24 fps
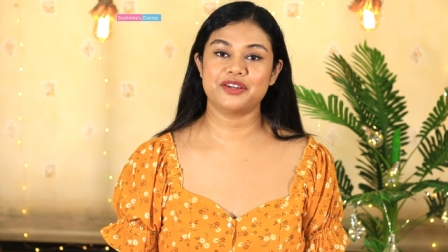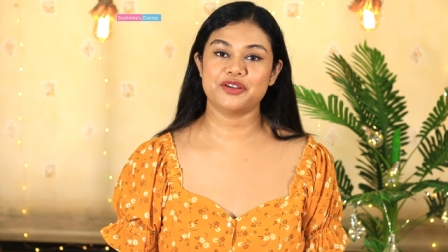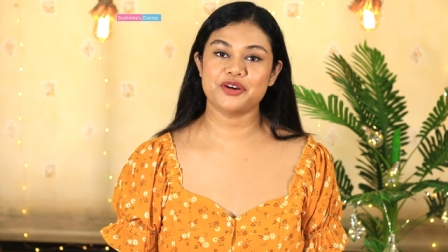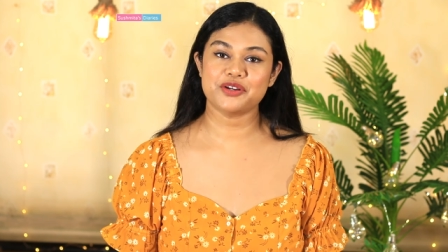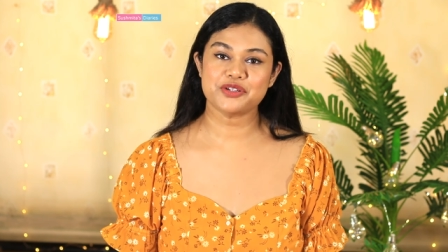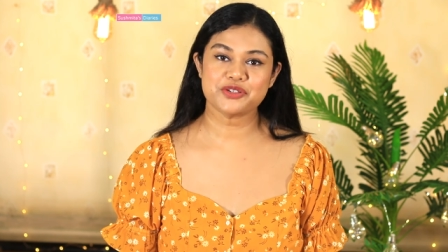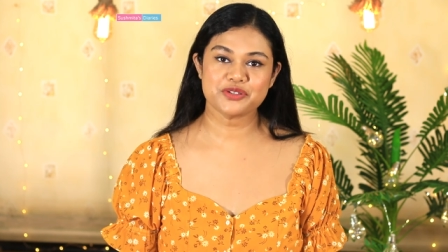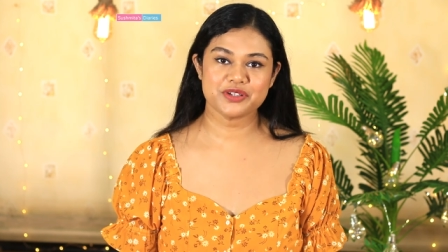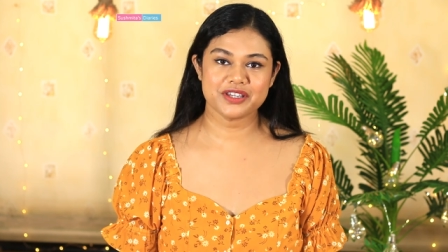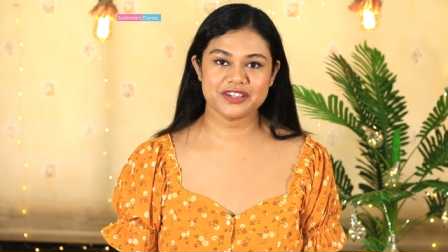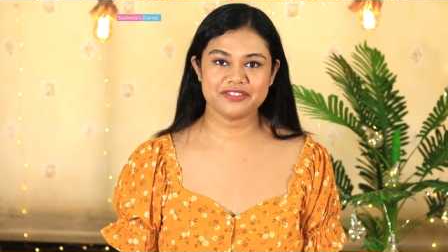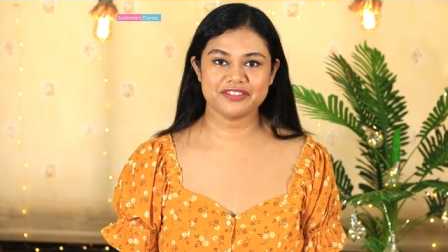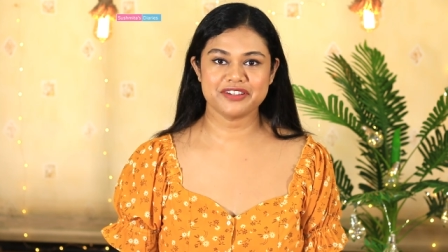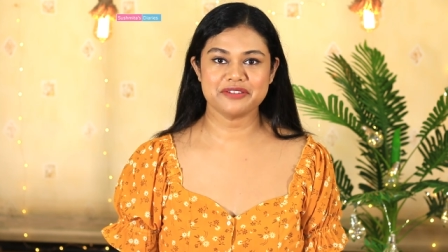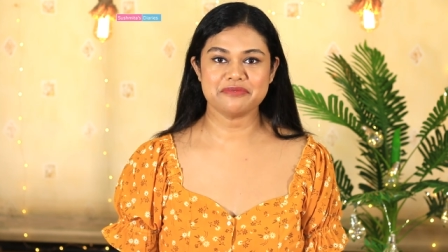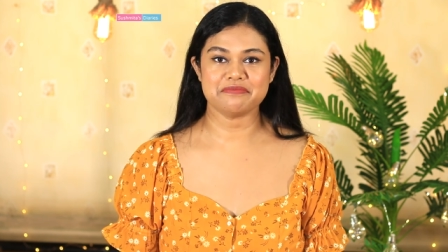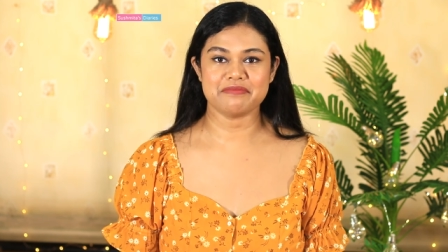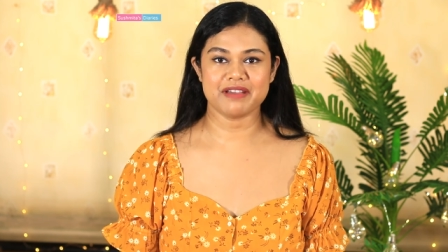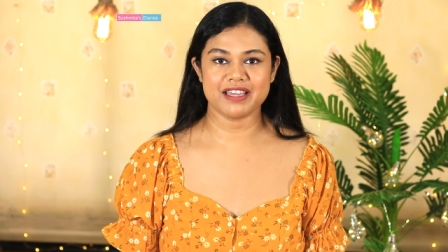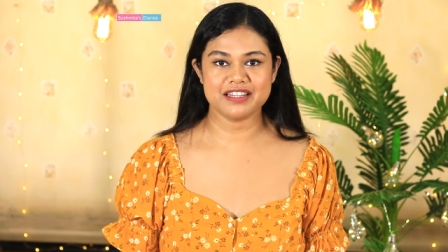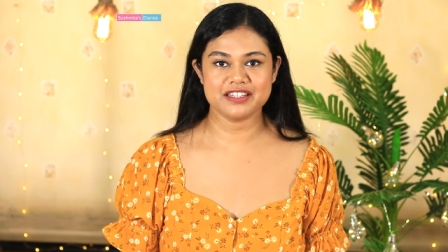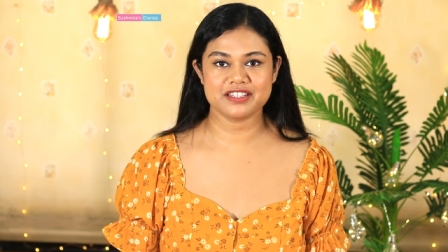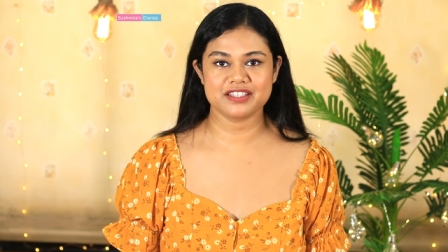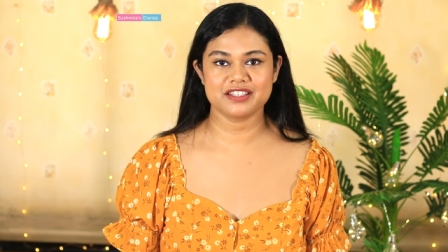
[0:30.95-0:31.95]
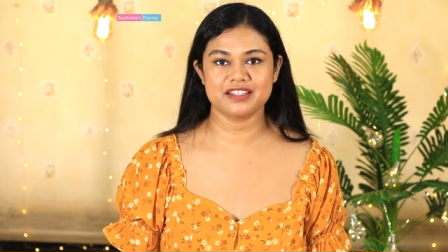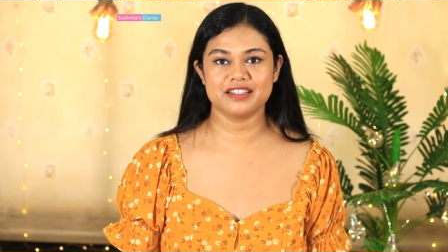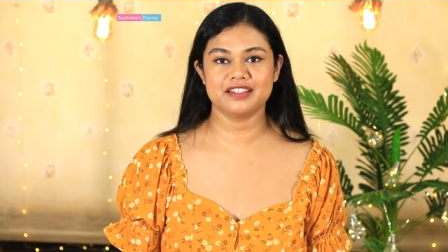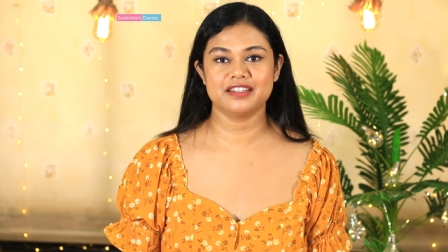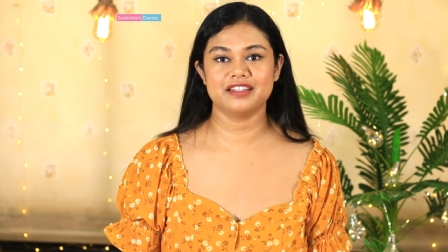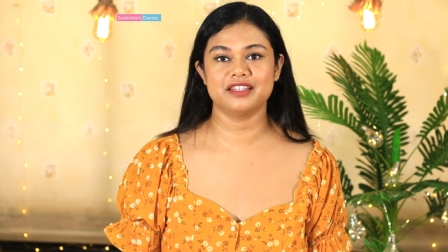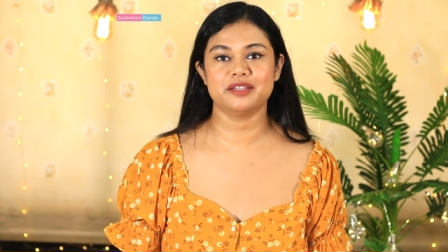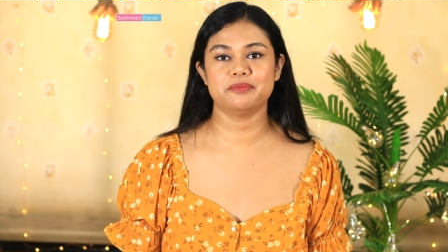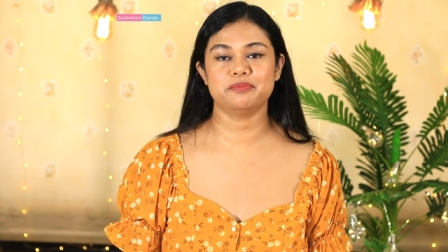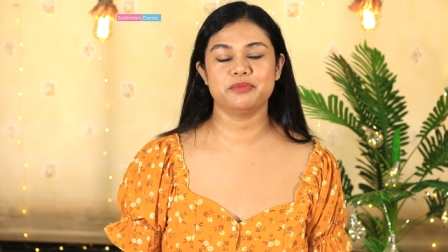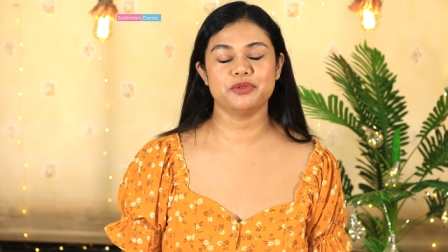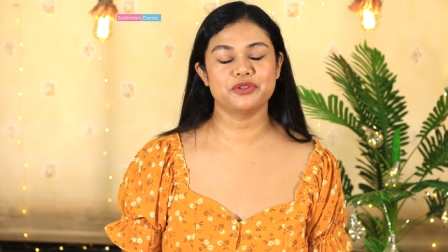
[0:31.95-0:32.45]
And not to even
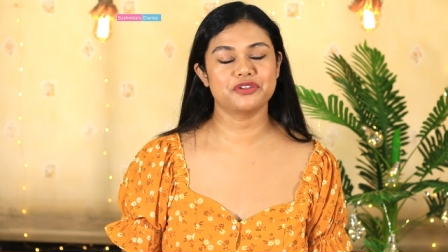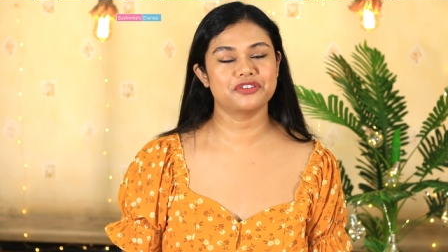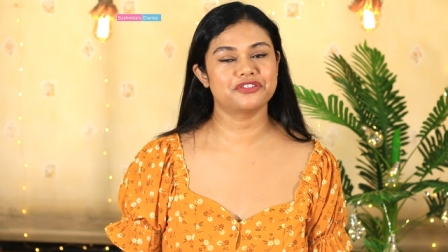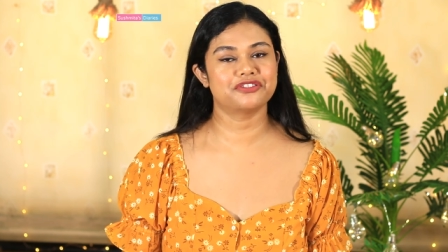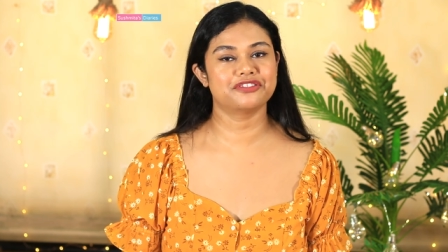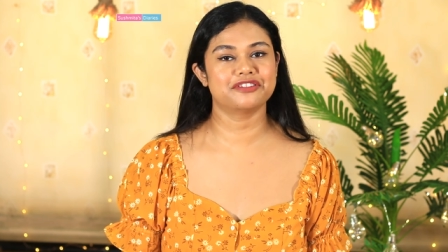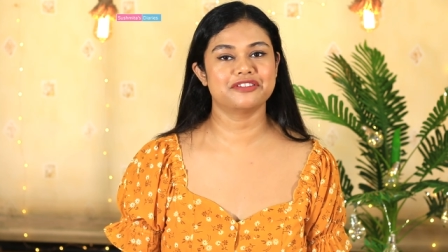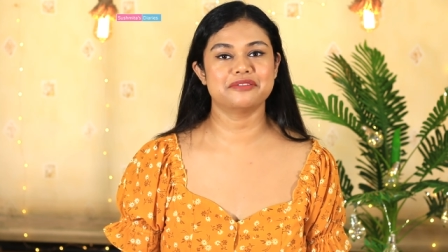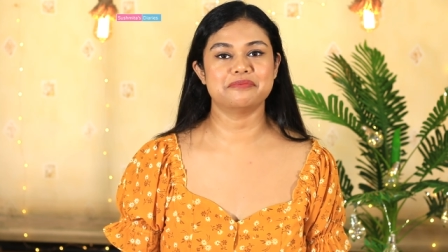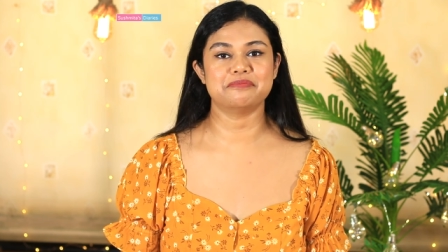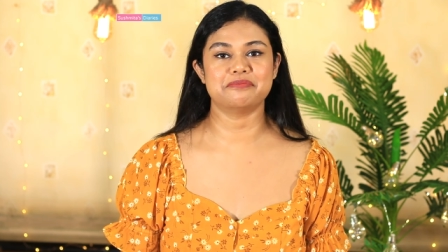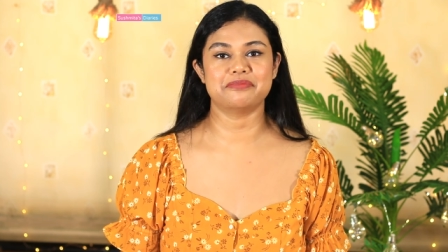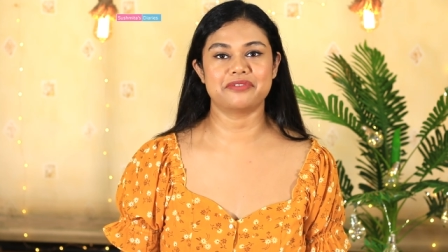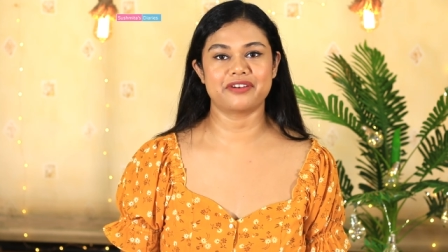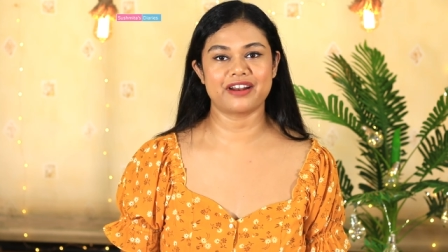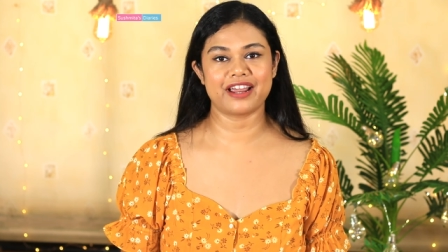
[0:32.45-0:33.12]
mention the beautiful